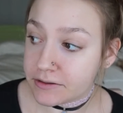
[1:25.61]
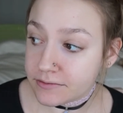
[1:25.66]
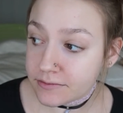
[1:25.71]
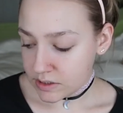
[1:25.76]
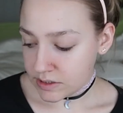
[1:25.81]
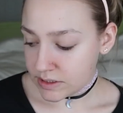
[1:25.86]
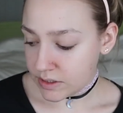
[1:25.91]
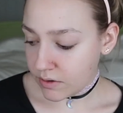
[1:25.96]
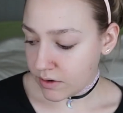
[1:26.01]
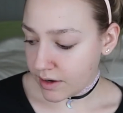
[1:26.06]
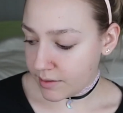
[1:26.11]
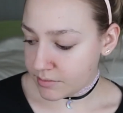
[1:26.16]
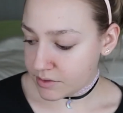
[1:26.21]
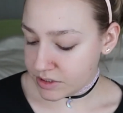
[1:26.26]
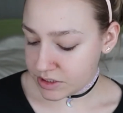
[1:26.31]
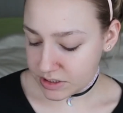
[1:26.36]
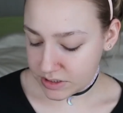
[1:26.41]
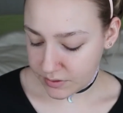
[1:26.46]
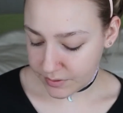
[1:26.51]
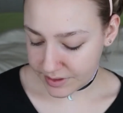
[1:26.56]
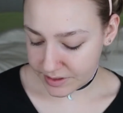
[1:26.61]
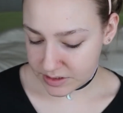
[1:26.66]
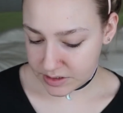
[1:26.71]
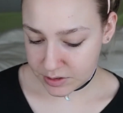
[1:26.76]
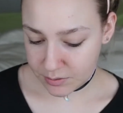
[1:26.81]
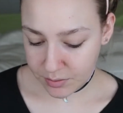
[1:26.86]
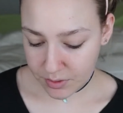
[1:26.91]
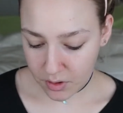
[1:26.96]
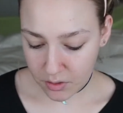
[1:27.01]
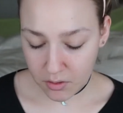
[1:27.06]
So I'm just going to
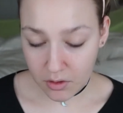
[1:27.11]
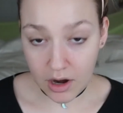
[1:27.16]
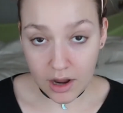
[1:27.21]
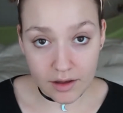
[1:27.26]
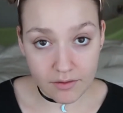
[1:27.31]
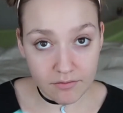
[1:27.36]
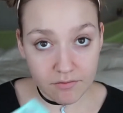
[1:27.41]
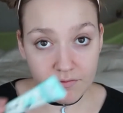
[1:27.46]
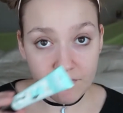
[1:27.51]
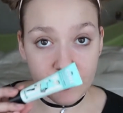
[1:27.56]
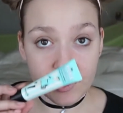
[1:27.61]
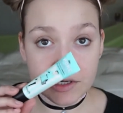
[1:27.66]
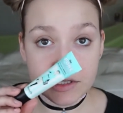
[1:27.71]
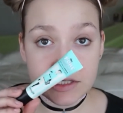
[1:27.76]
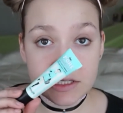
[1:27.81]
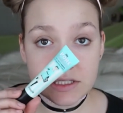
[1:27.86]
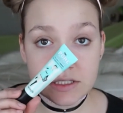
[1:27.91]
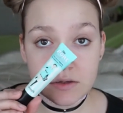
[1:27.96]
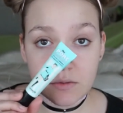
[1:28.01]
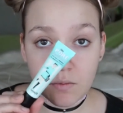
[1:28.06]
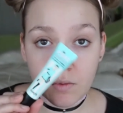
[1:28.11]
prime first